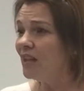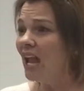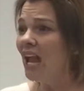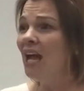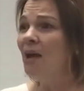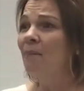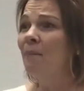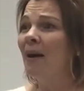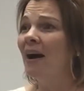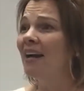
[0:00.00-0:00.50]

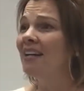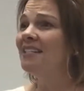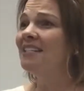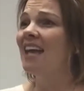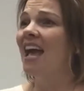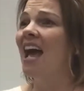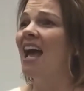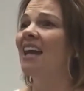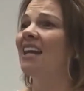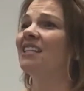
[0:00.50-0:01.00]
and my
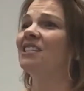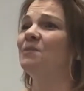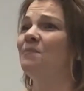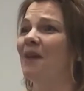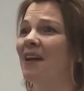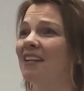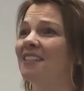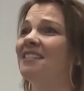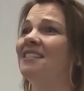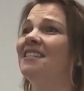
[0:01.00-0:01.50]
dad
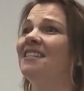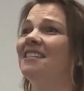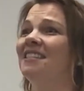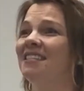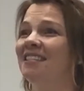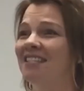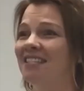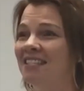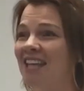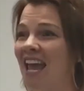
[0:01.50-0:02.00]
expects the
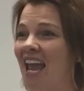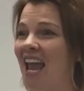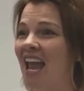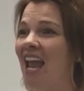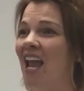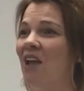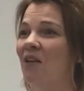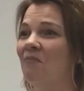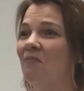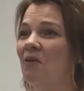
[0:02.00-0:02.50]

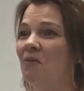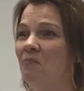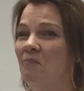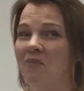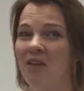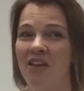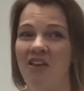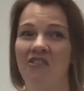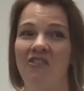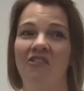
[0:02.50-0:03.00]
same
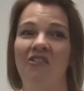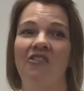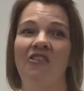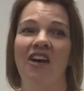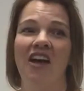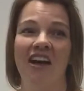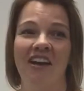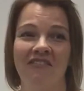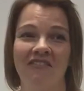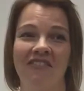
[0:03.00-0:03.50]

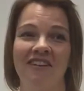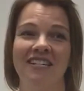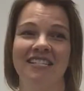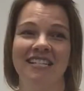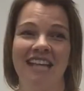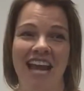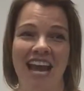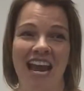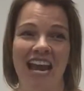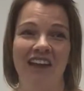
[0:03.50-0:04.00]
meal every
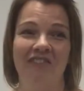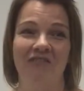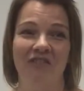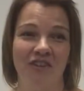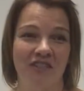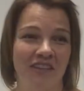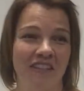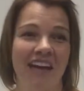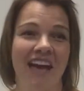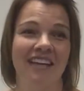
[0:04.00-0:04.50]
day for
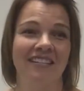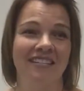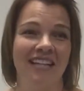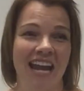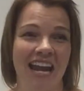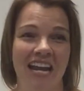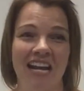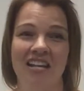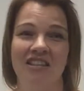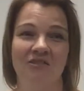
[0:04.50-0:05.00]
the last
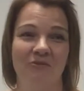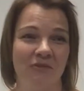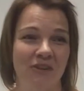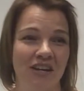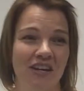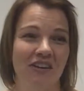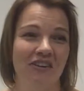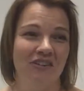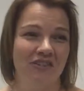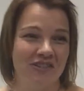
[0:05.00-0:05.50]
83
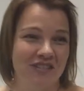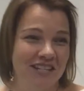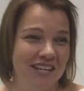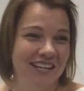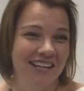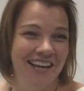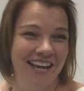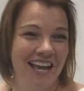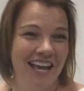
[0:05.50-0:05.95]
years.